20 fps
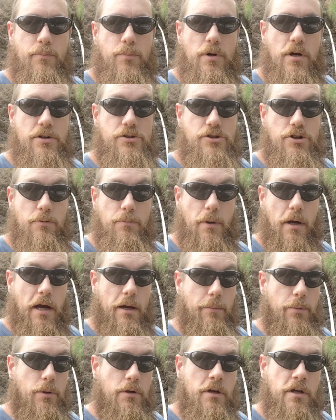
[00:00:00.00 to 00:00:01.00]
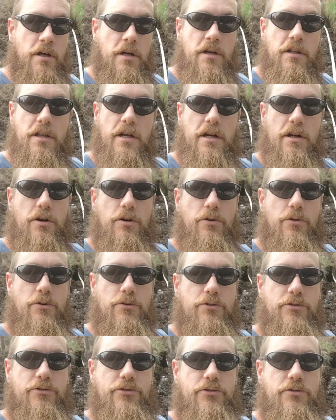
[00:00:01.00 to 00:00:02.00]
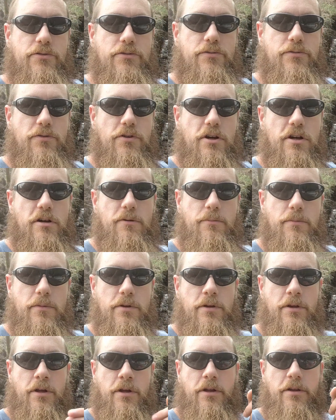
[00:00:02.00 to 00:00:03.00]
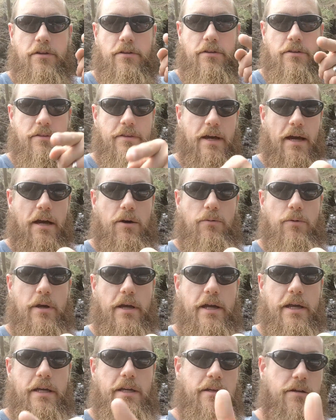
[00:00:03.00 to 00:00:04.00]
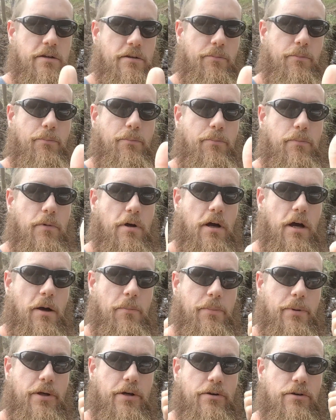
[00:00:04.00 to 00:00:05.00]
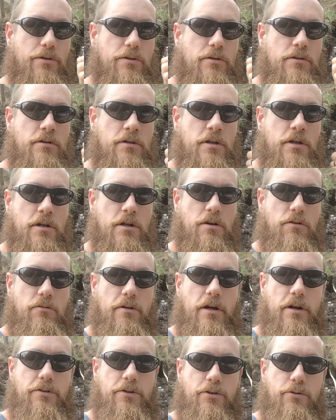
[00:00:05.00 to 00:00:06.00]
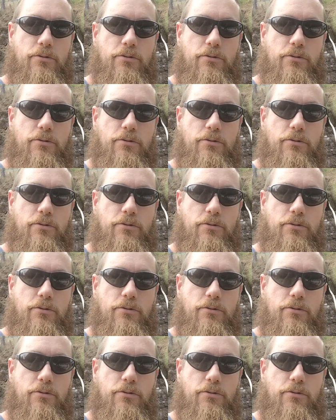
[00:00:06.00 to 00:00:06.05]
pressure pipe that goes from that way uphill, around the